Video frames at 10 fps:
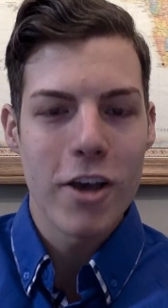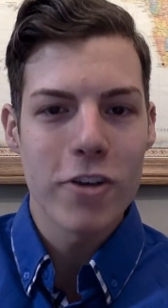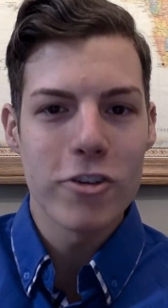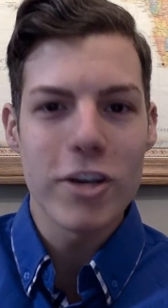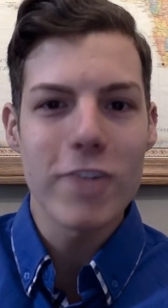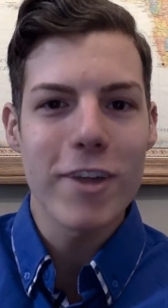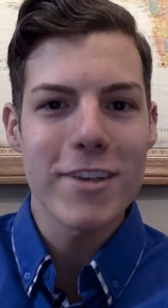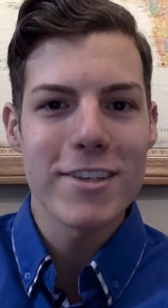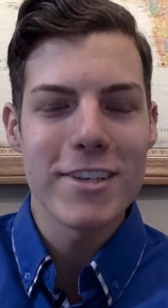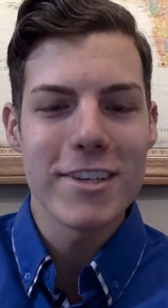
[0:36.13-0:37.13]
Your
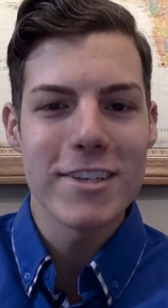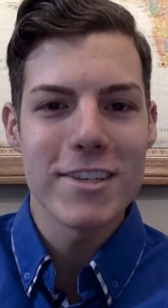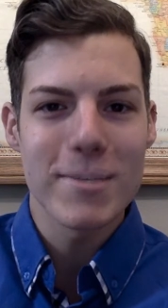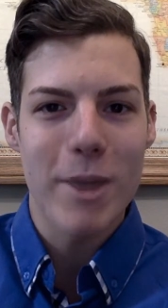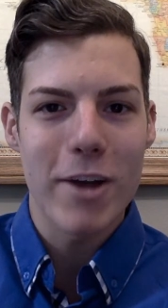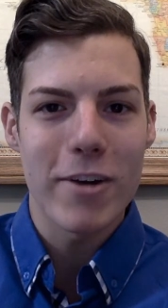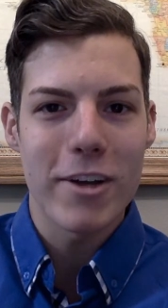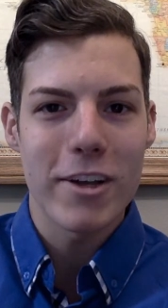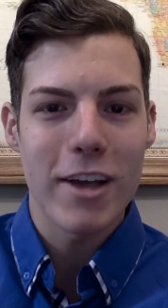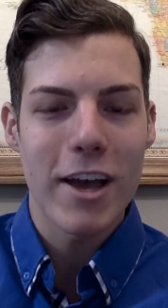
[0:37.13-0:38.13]
generosity is
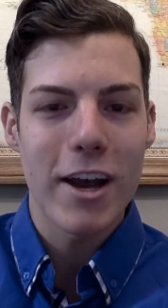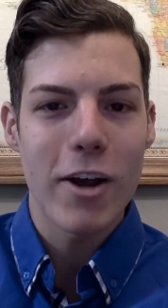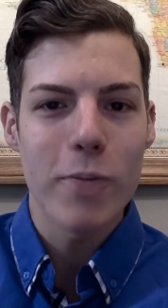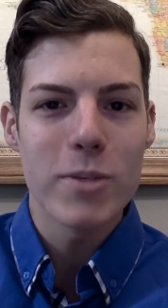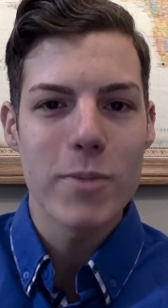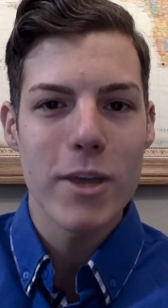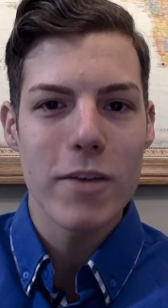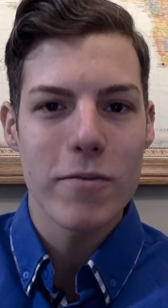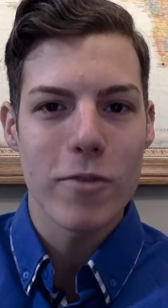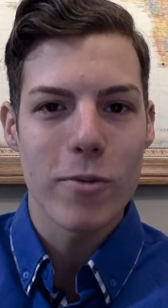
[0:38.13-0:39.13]
inspiring, and I hope to pay
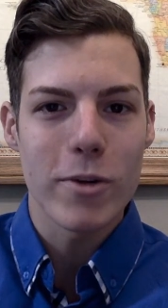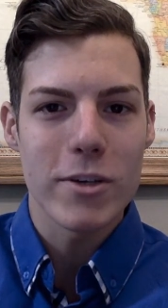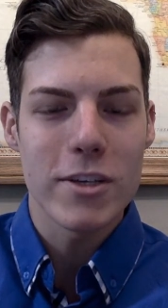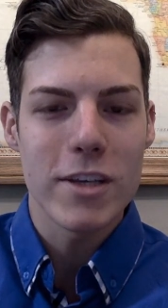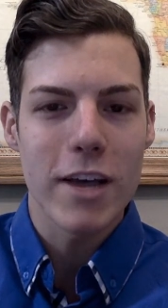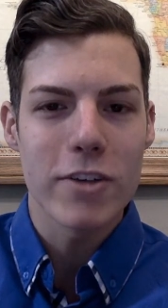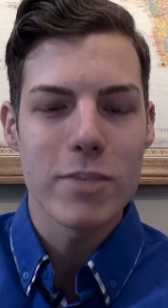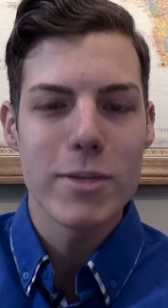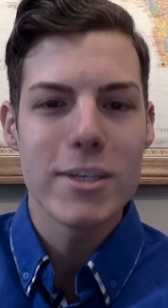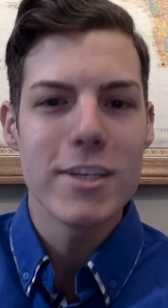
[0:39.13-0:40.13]
it forward to the
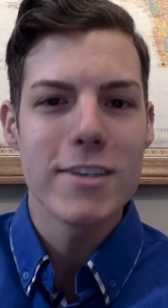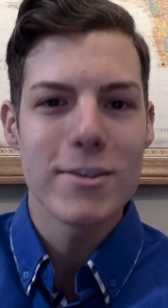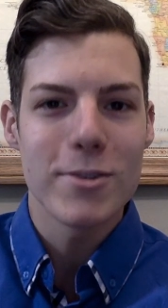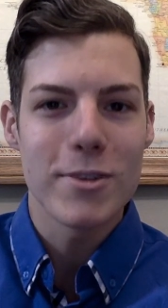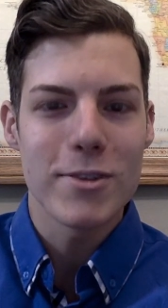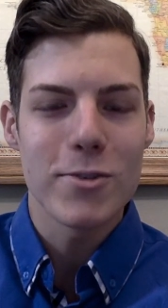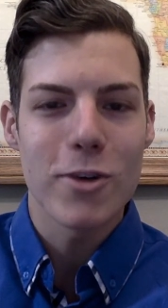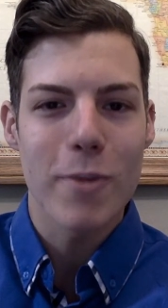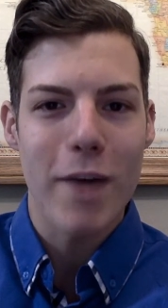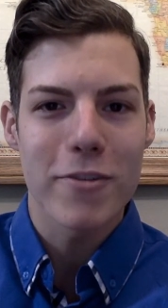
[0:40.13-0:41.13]
LGBT students who
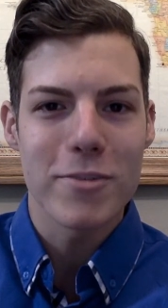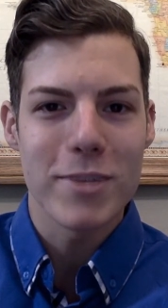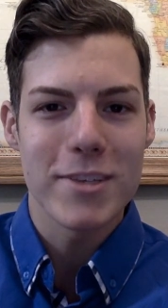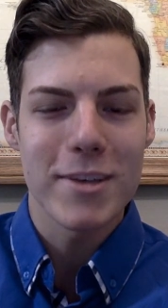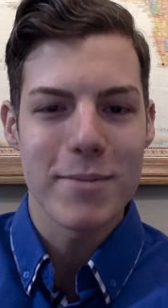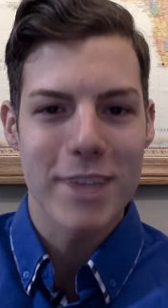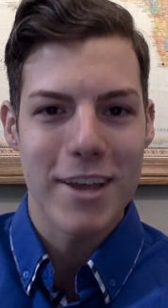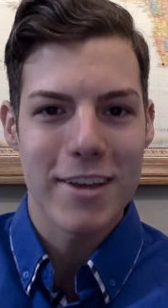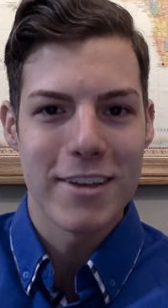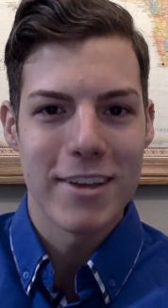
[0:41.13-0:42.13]
come after me someday.
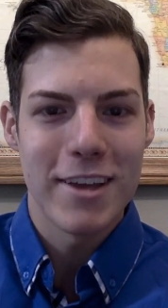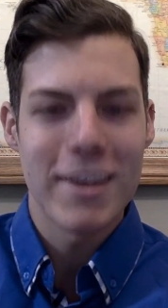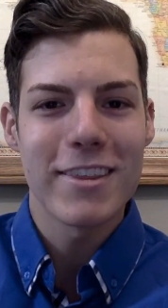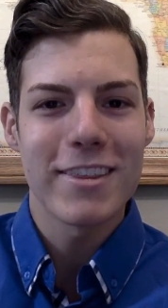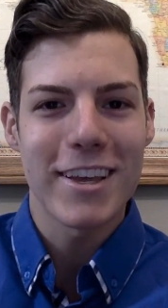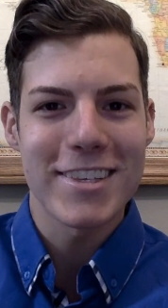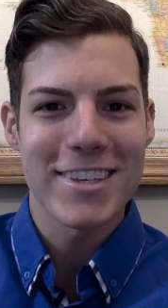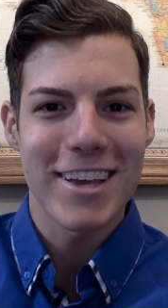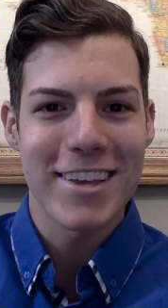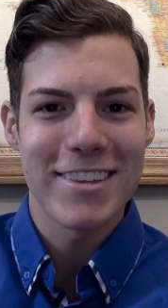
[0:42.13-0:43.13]
Thanks
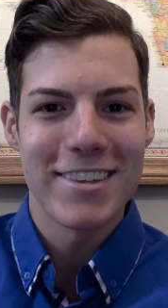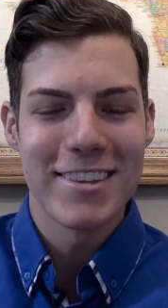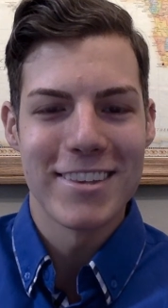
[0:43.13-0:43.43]
again.